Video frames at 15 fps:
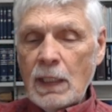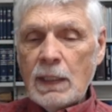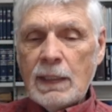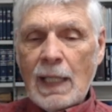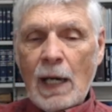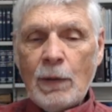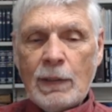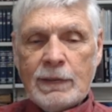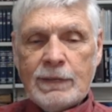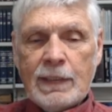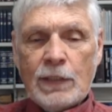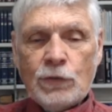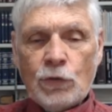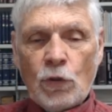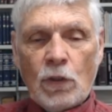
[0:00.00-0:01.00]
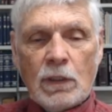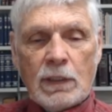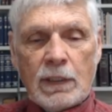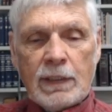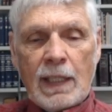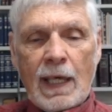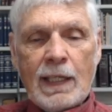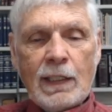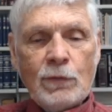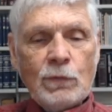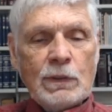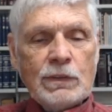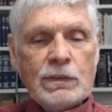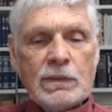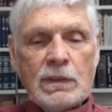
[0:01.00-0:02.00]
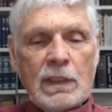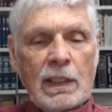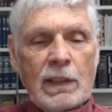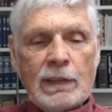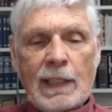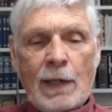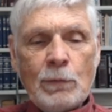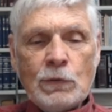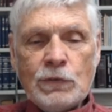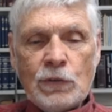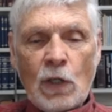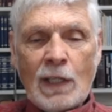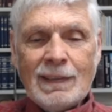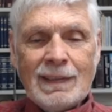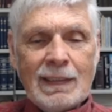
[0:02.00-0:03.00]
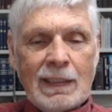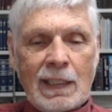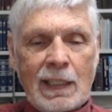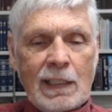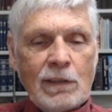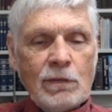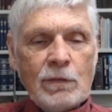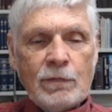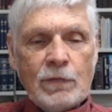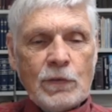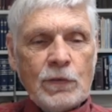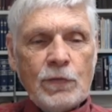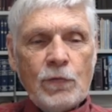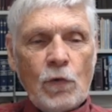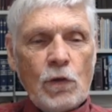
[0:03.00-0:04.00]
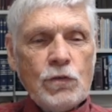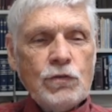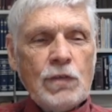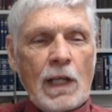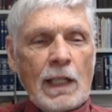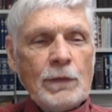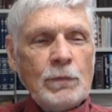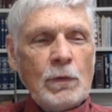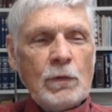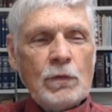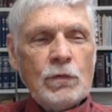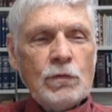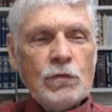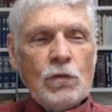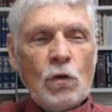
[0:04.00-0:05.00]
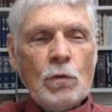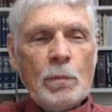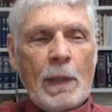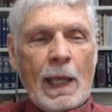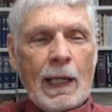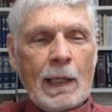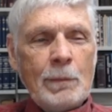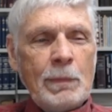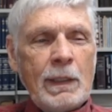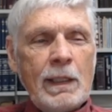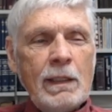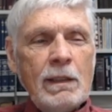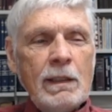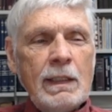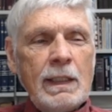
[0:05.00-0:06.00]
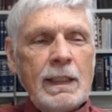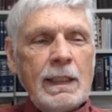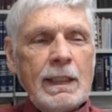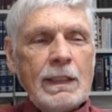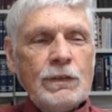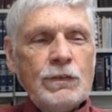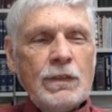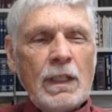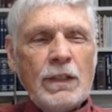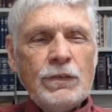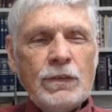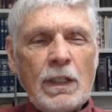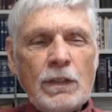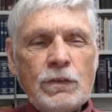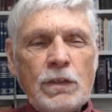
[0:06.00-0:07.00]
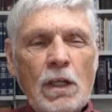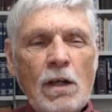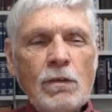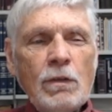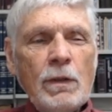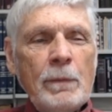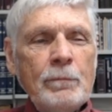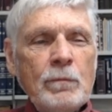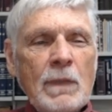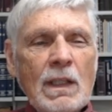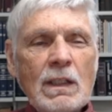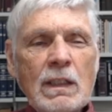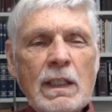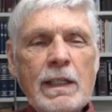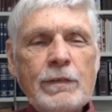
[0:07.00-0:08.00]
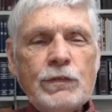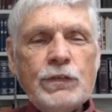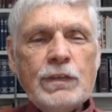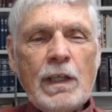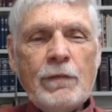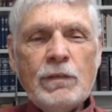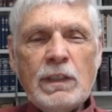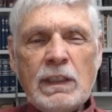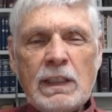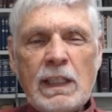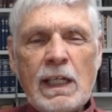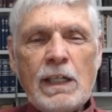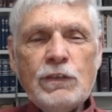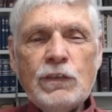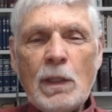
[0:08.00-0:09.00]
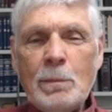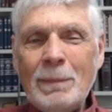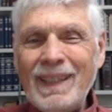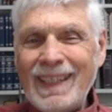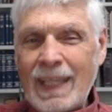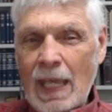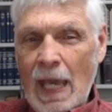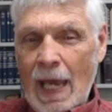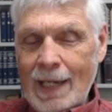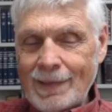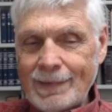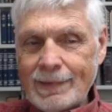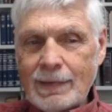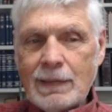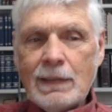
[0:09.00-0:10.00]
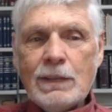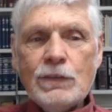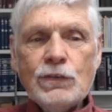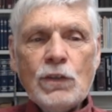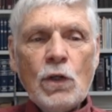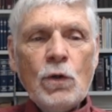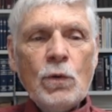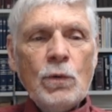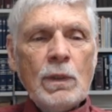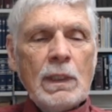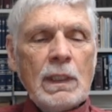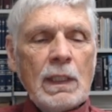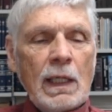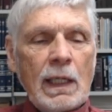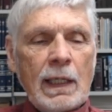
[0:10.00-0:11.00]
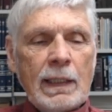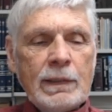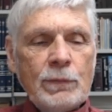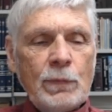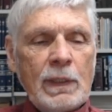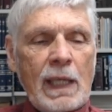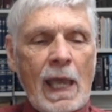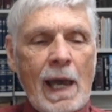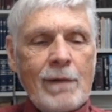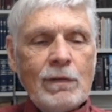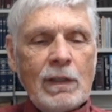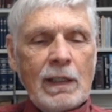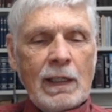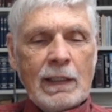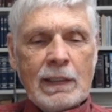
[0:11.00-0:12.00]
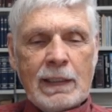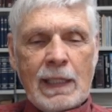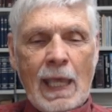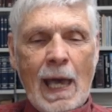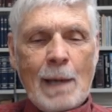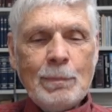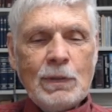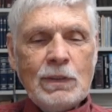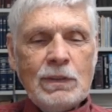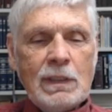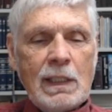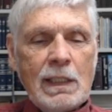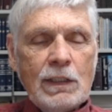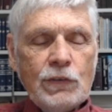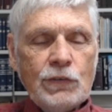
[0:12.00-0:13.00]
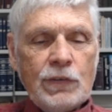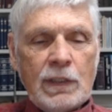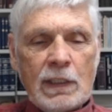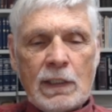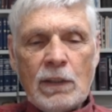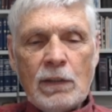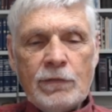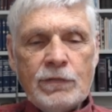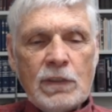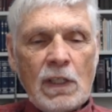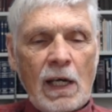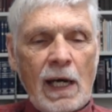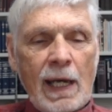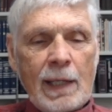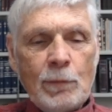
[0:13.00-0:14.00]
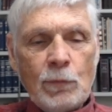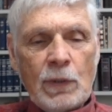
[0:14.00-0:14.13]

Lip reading: Now it says earlier that that was not the year of his first child. But scroll back up here, it says Terah lived 70 years and begat. So we have a gap in years here of time.